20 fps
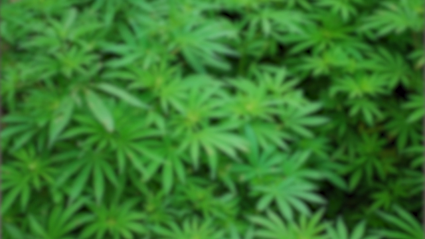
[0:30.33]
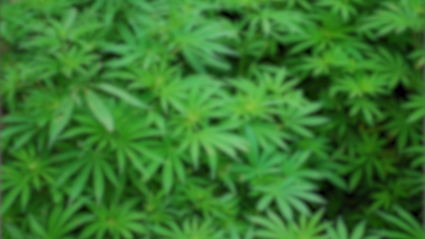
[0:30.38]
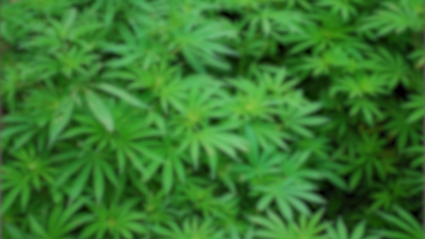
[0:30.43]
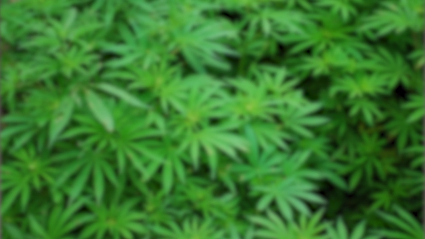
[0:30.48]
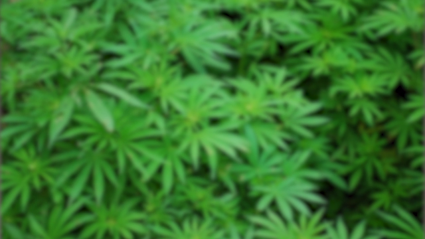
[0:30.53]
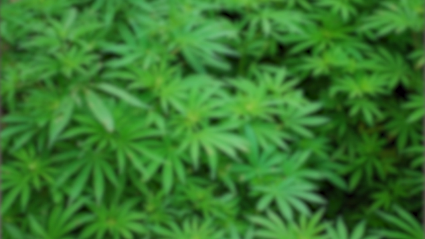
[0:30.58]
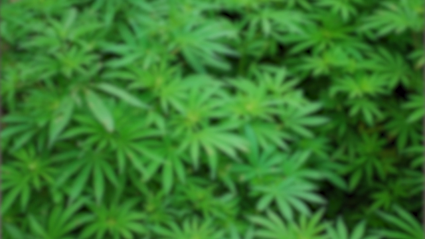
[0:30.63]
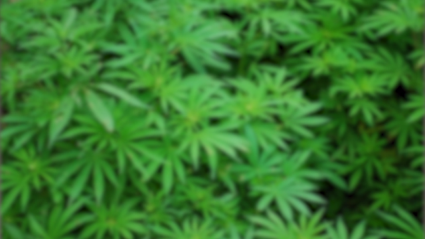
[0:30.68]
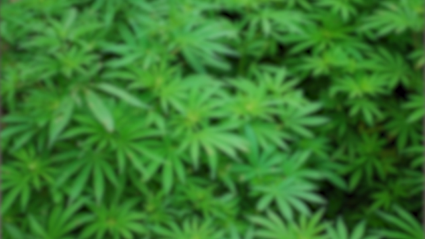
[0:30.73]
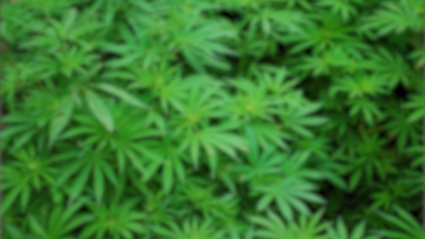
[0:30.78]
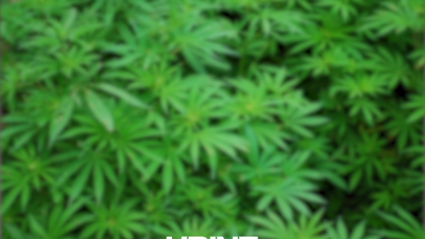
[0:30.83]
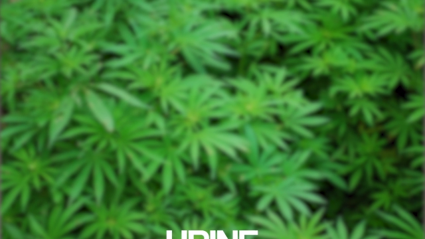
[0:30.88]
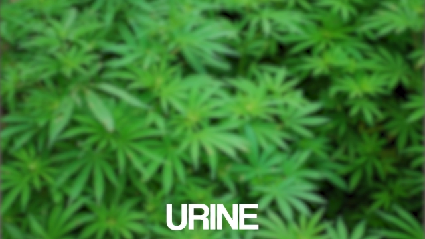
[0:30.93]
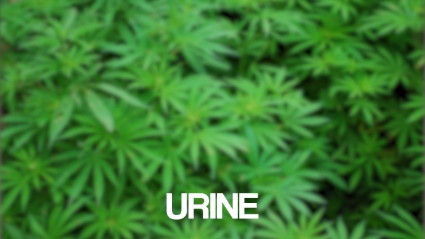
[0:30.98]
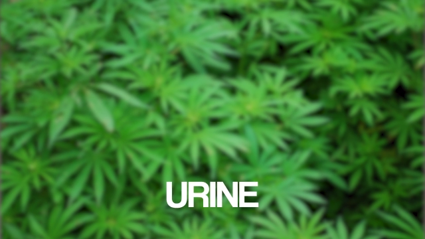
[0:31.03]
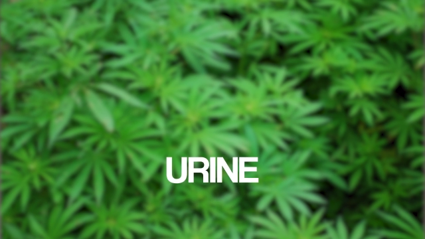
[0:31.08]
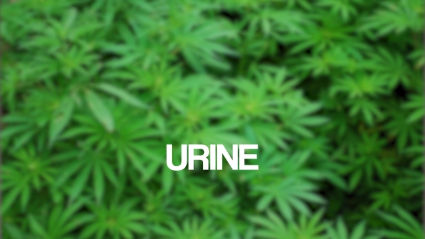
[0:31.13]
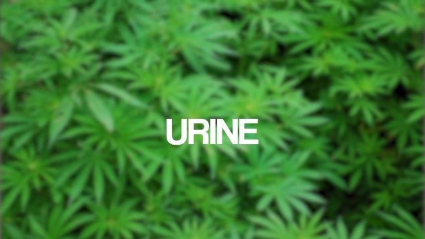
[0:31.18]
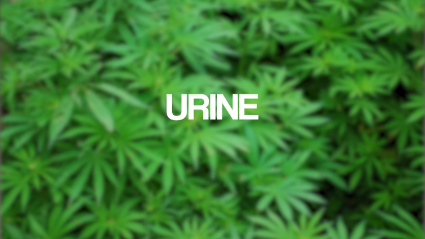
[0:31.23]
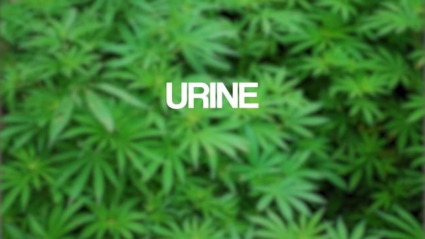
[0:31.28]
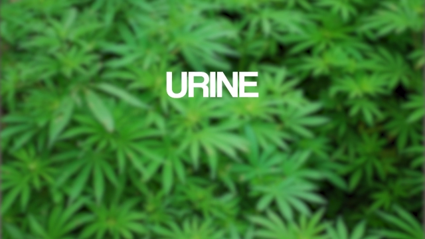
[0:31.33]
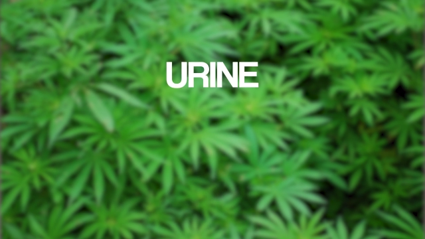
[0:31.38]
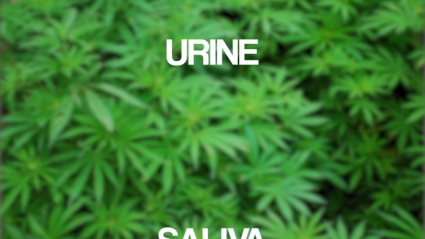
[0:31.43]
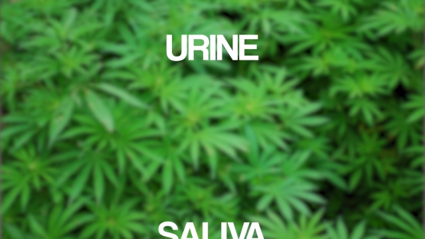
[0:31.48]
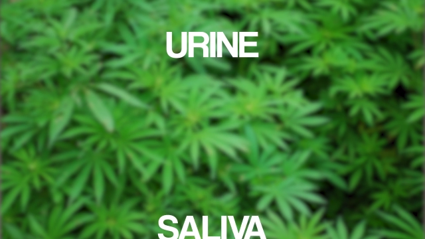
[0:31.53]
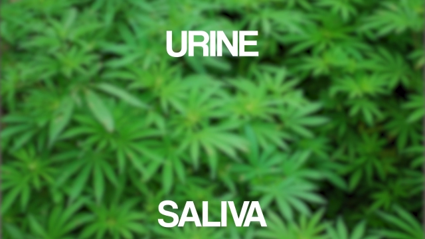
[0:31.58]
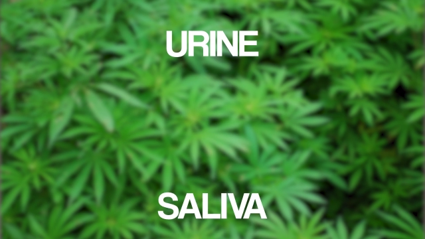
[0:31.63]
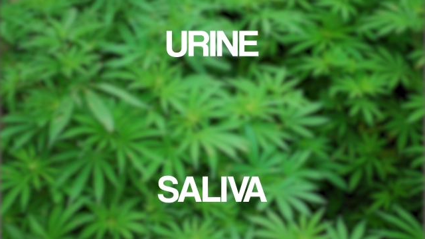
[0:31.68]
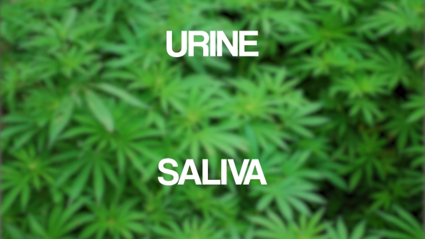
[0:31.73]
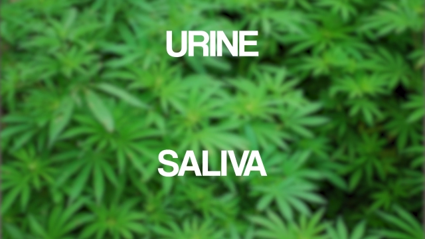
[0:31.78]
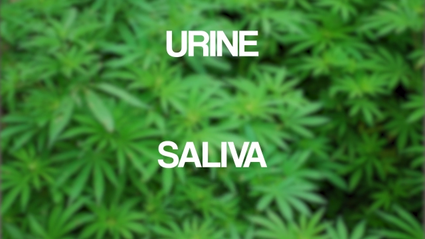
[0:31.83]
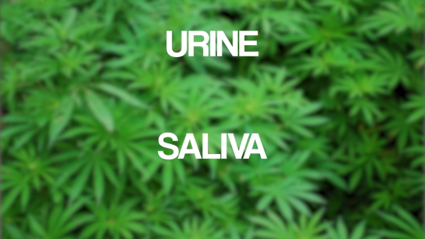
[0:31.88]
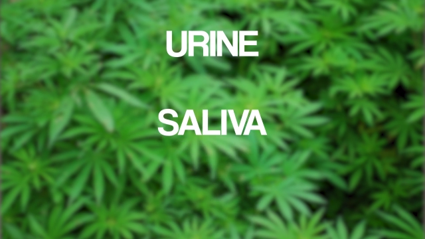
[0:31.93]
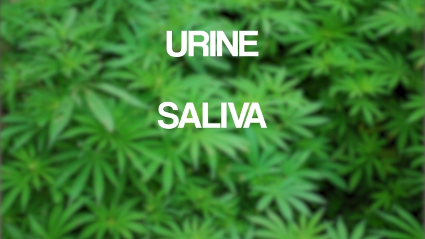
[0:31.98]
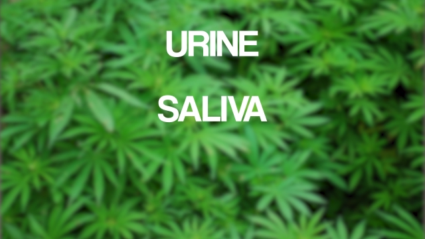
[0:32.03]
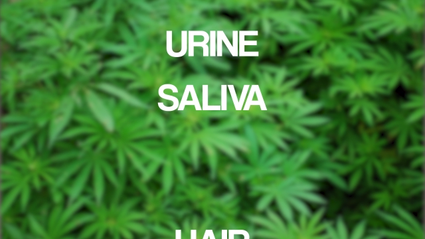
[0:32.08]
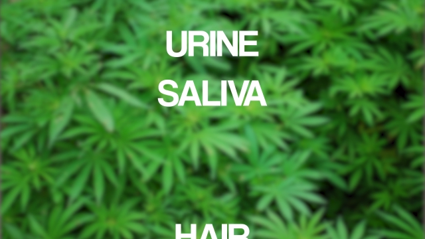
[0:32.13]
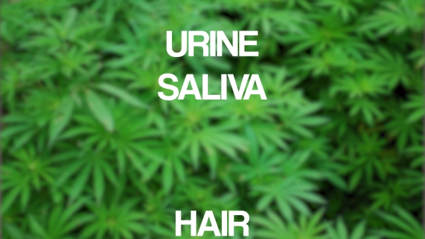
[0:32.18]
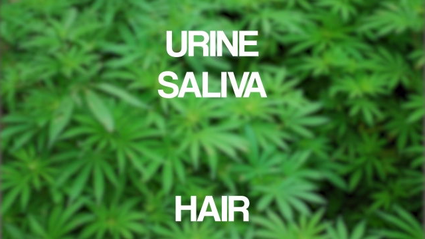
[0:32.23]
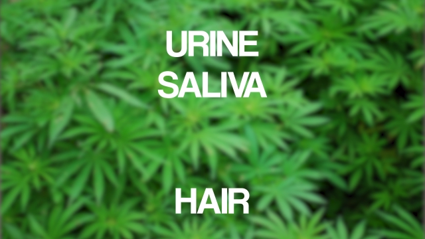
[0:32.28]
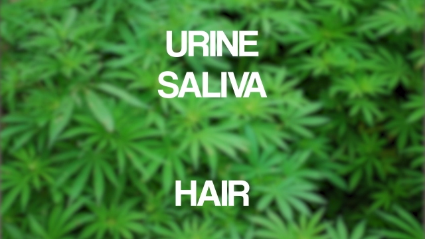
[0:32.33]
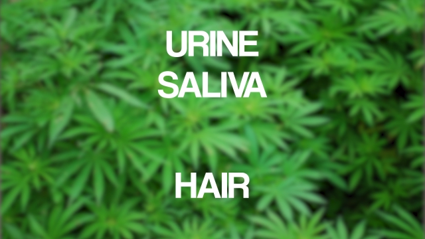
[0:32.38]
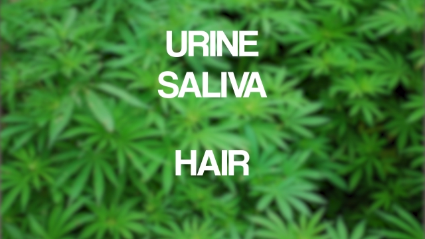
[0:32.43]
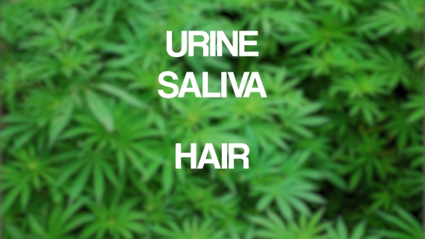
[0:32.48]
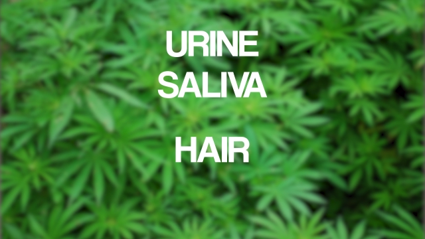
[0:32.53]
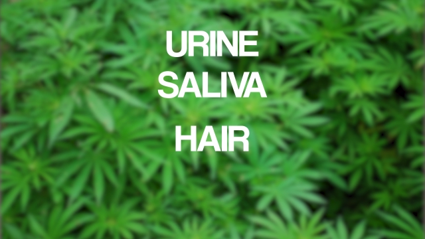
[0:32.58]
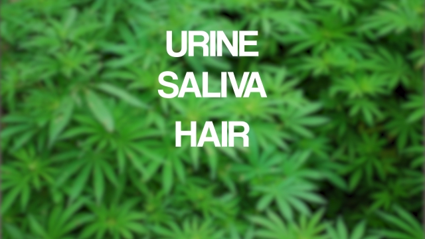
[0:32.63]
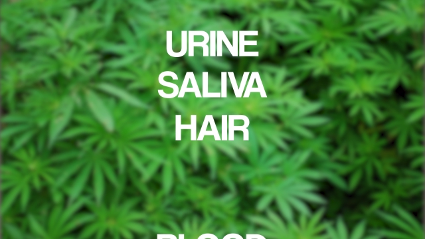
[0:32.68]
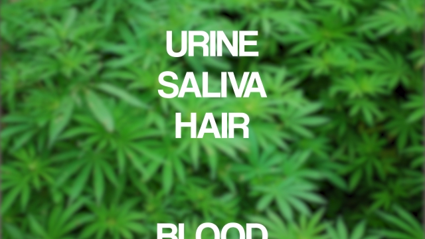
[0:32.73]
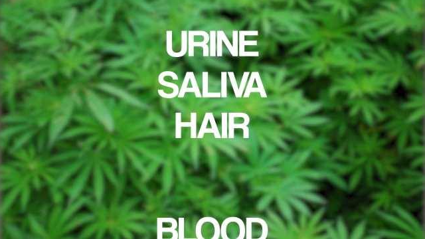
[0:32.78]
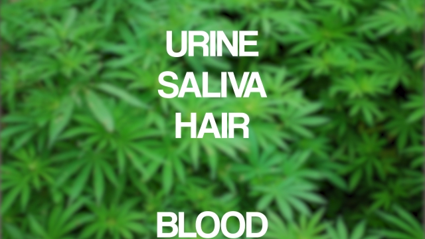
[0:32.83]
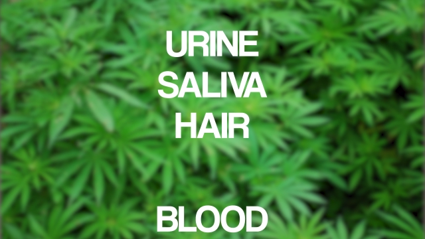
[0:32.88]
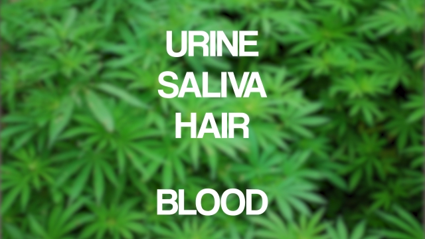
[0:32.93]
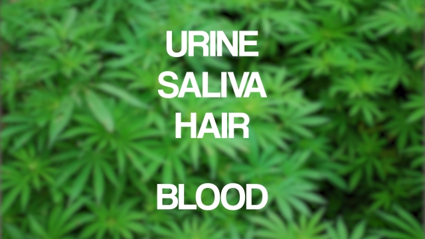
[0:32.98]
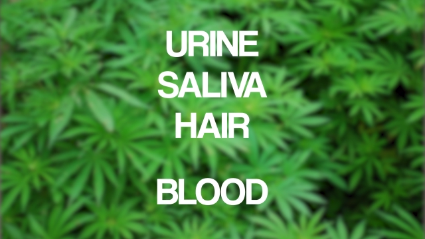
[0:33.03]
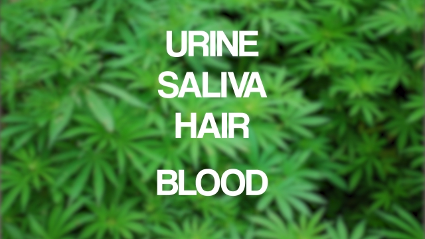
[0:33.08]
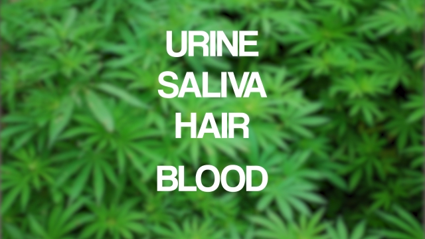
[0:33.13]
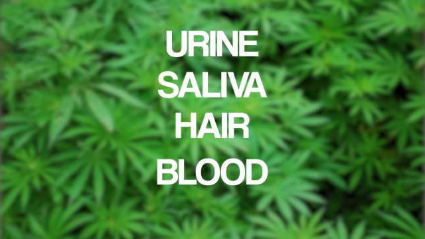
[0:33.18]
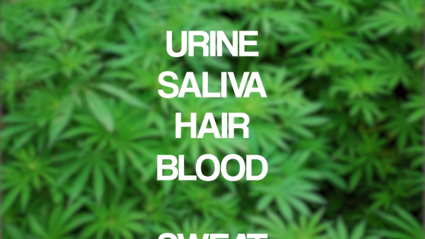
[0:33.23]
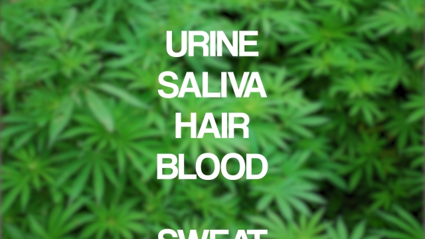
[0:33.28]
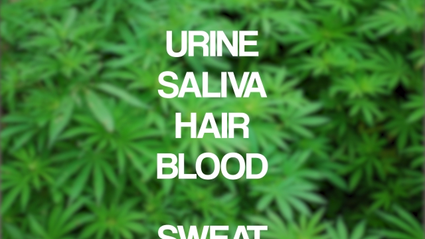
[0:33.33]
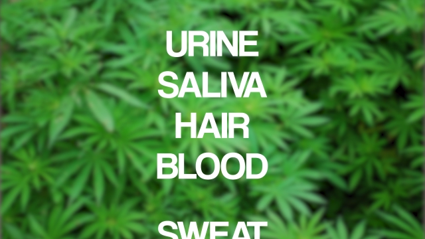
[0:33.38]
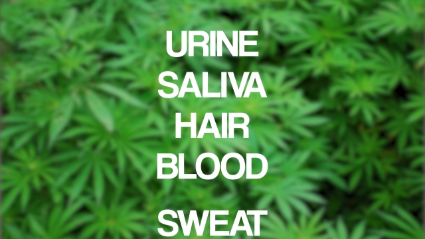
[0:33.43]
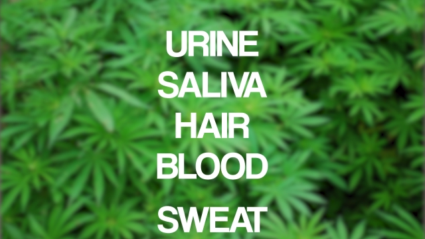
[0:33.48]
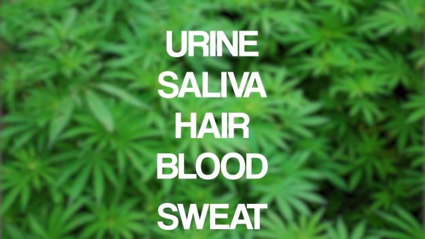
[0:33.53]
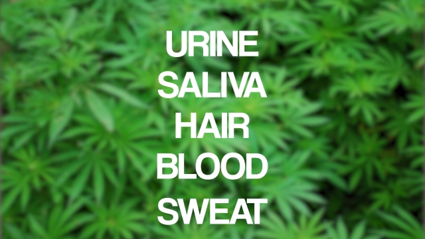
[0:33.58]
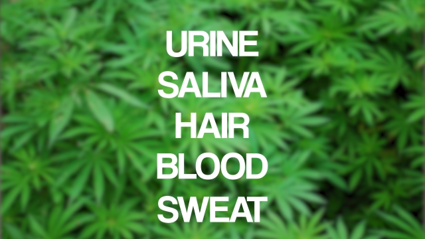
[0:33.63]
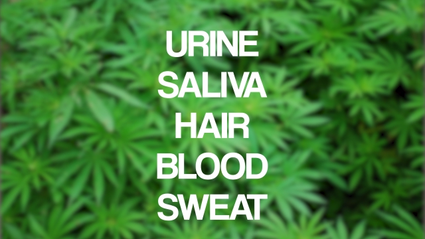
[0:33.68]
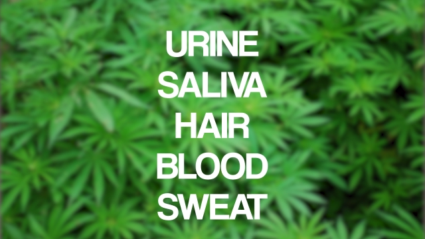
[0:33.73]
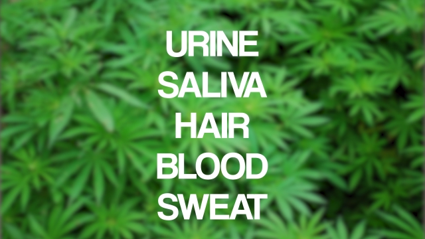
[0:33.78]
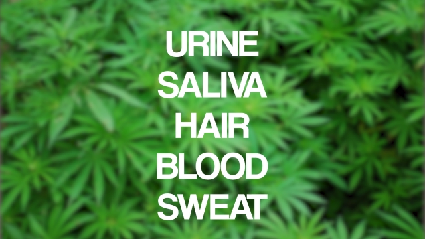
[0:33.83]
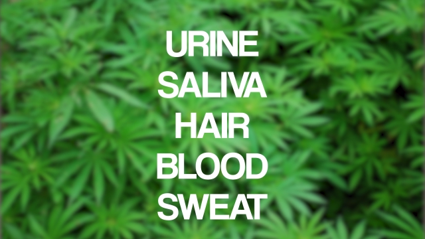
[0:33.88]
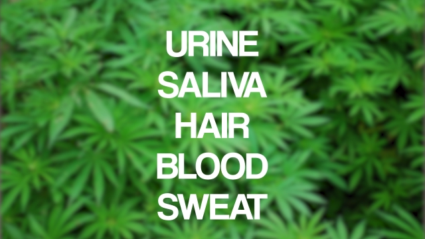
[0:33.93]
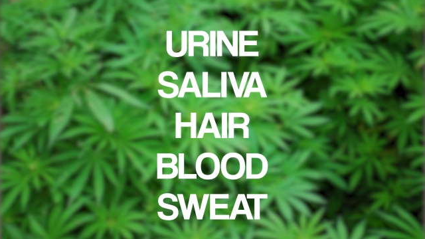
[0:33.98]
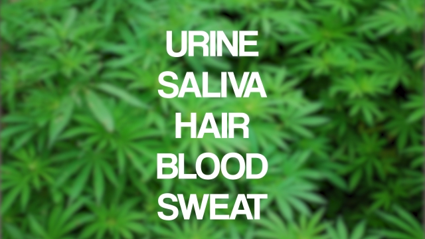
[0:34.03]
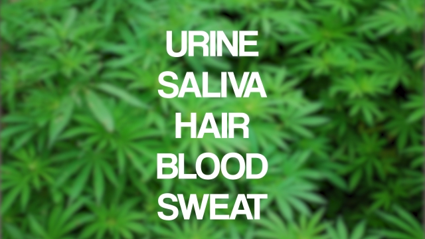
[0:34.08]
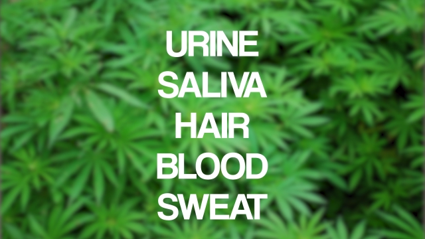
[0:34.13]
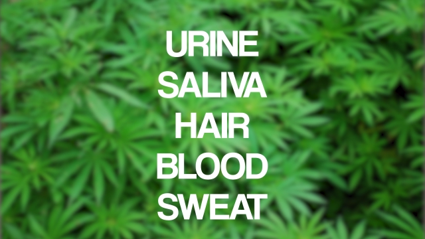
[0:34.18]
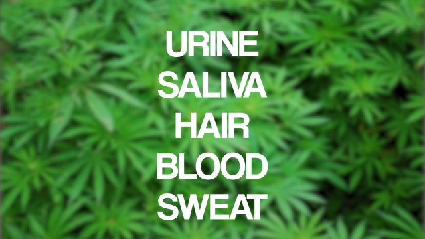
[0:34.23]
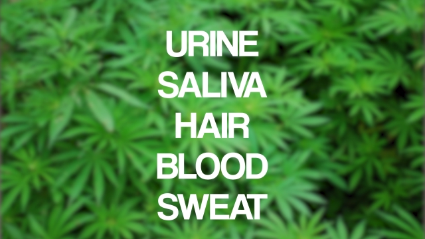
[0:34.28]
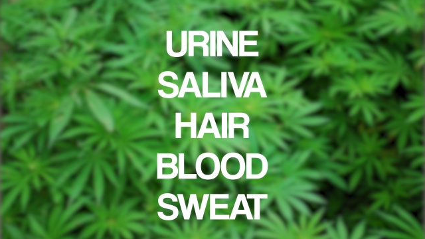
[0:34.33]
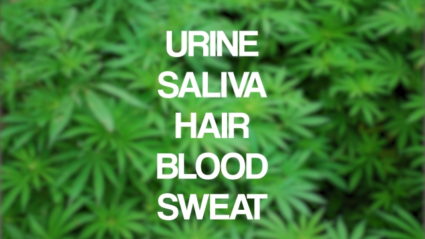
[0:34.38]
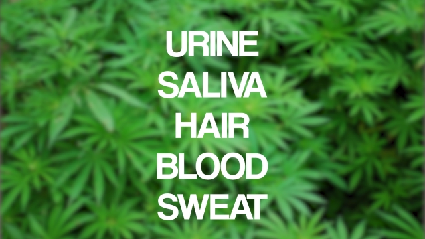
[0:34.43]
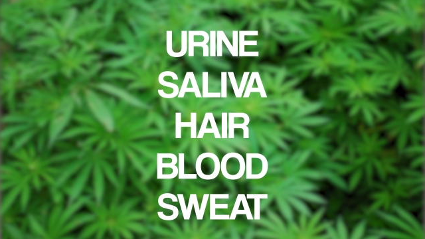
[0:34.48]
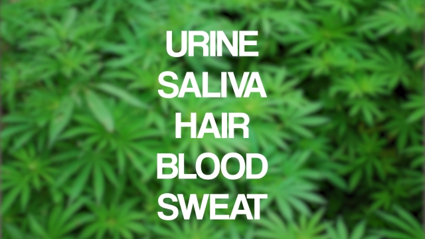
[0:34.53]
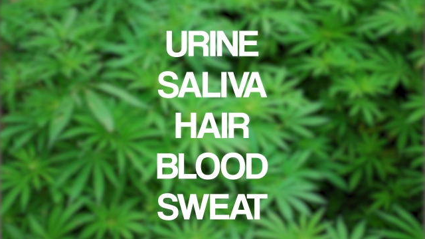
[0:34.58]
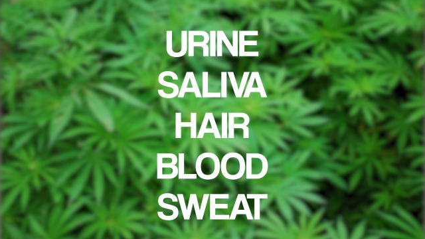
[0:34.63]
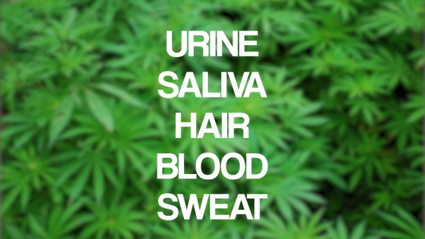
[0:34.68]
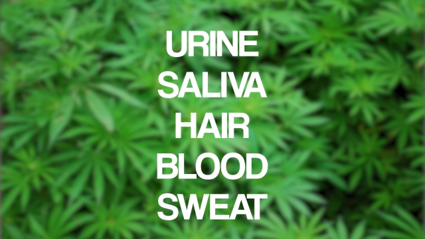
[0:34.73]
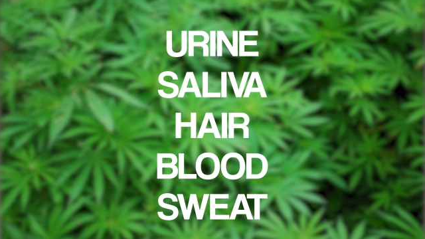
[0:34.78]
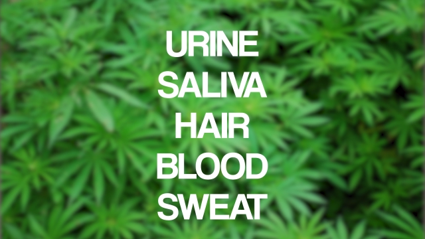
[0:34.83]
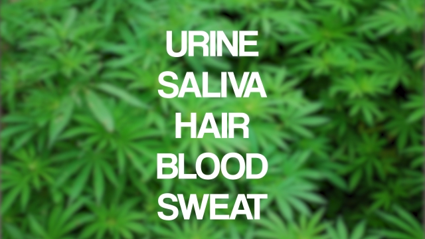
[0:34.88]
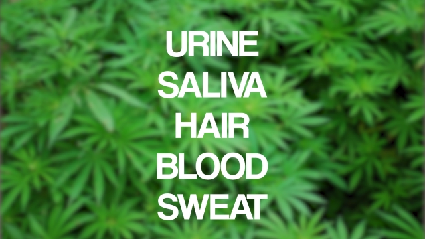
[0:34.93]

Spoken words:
[unreadable: no face in view]